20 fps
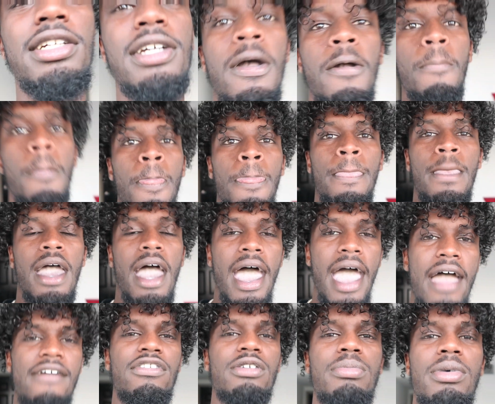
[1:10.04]
this?
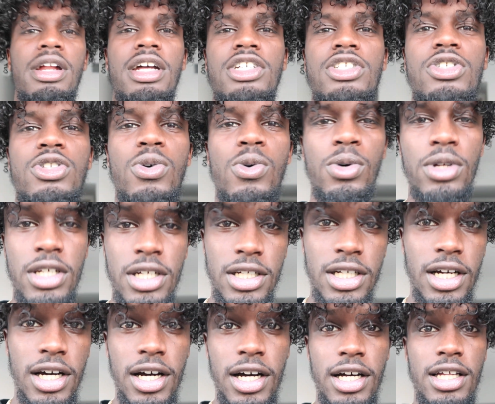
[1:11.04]
Everybody's doing
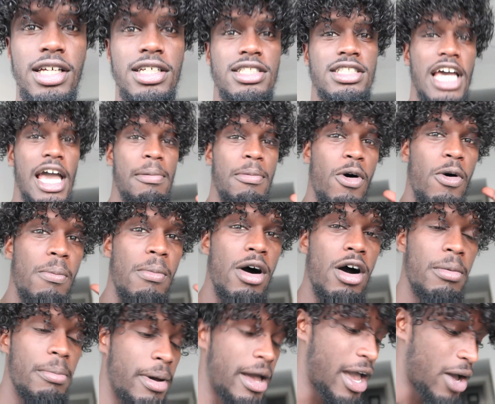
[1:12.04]
the uh, the same old
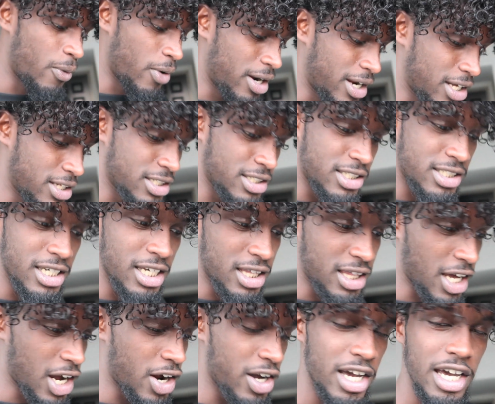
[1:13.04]
mukbang where they just
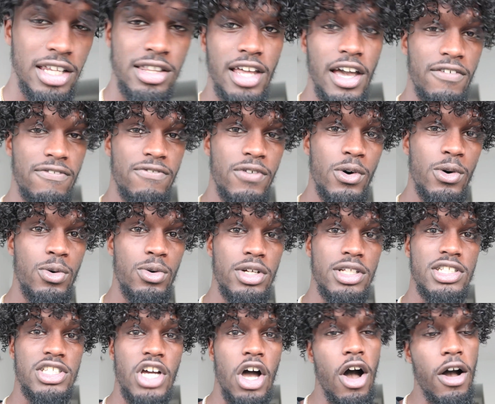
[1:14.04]
sit there, eat their food,
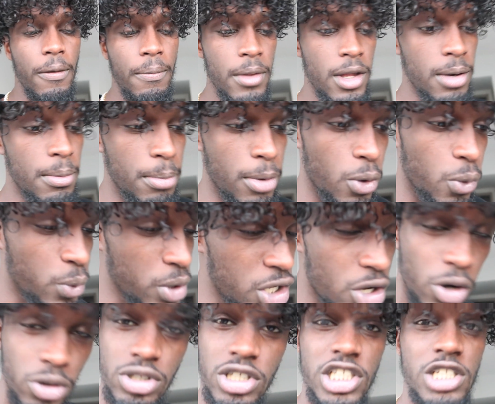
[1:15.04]
and talk. But we
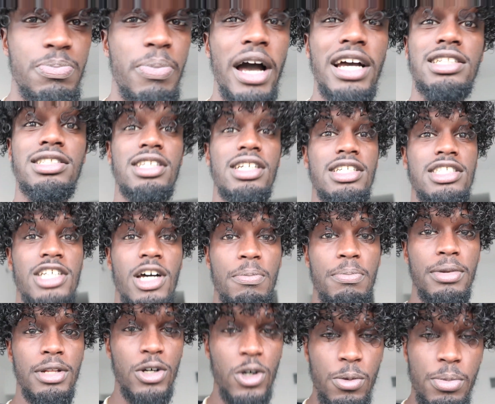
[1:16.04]
gonna just spice things
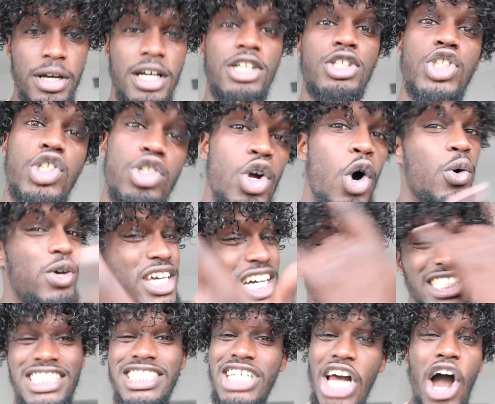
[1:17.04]
up a little bit because you know
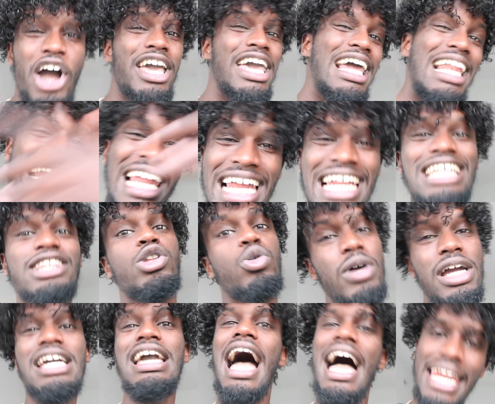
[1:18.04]
Young Chaggy Lady
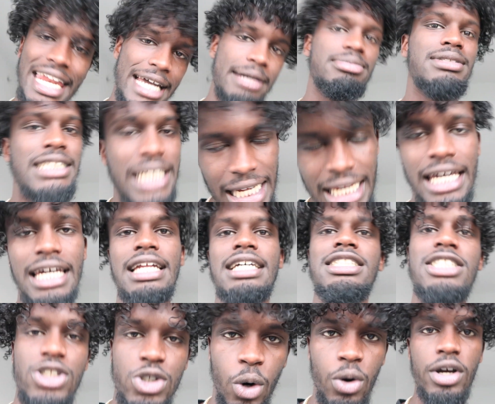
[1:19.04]
3 goddamn titty in
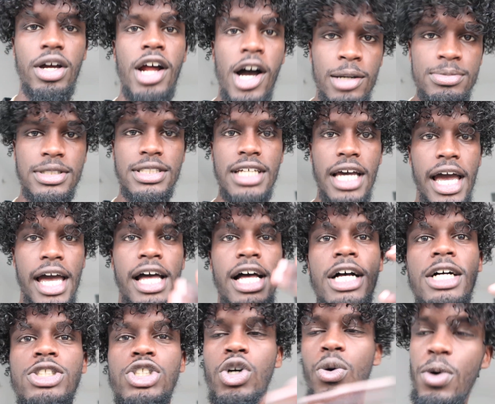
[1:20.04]
his joint, you know what I'm saying?
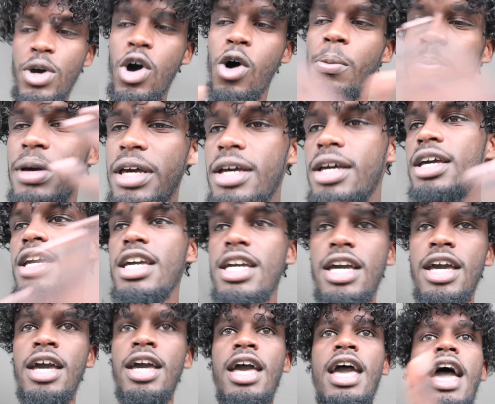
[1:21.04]
So we gonna be
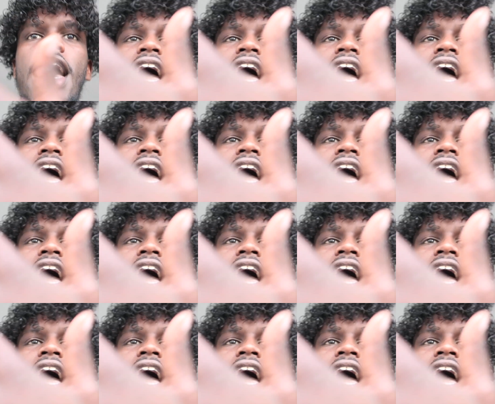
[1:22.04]
eating